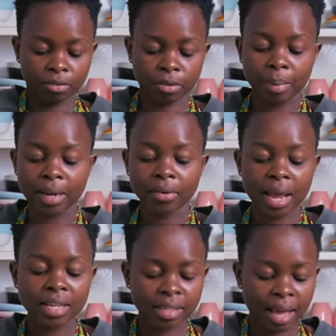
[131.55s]
For my
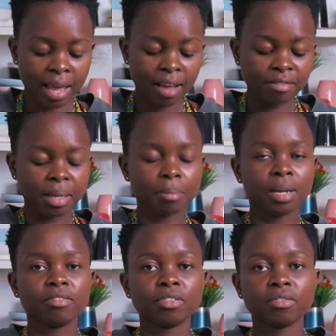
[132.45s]
rice, I have some
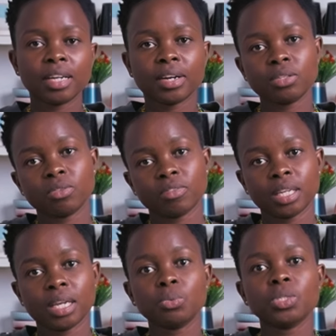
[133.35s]
leftover rice over
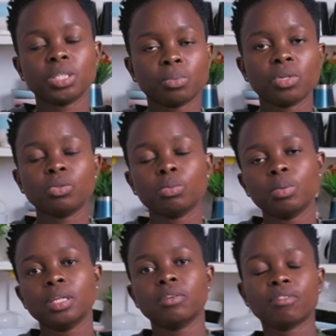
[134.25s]
here, which I'm going to
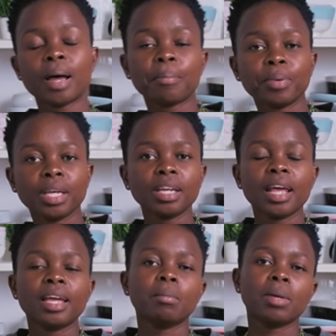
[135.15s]
be revamping
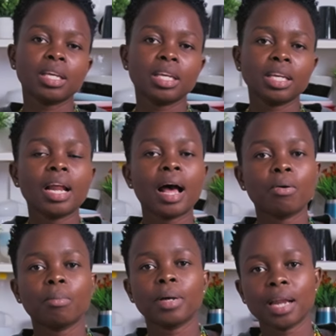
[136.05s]
and making
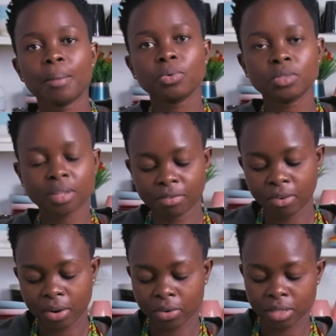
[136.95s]
our pineapple
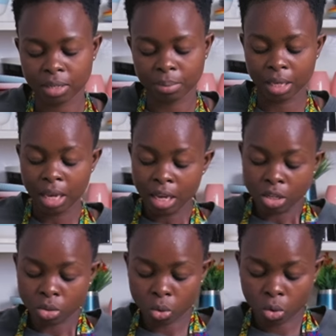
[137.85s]
stir-fry recipe.
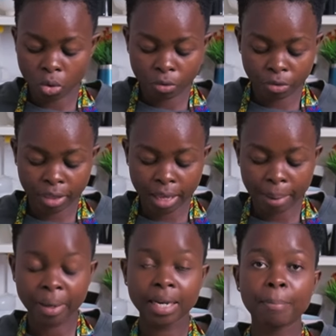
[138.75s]
So for the
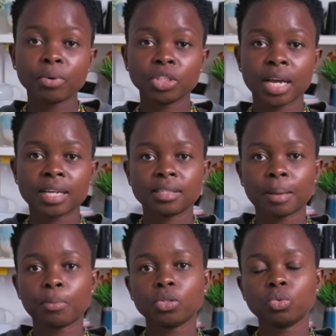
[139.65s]
pineapple chunks,
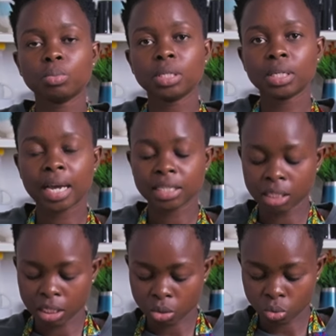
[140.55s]
I'm going to be
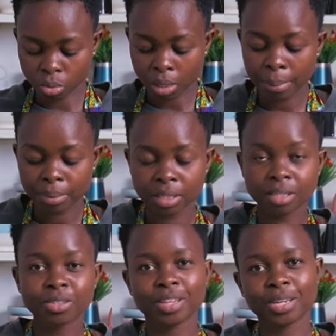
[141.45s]
cutting into smaller pieces
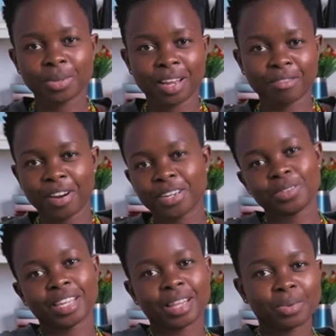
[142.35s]
so that we can fry
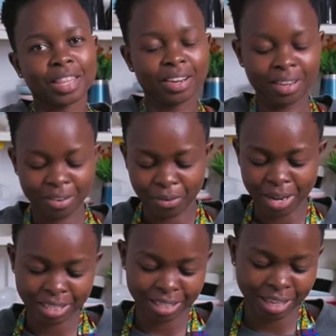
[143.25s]
together with the
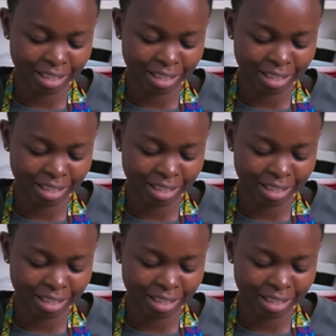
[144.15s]
rice.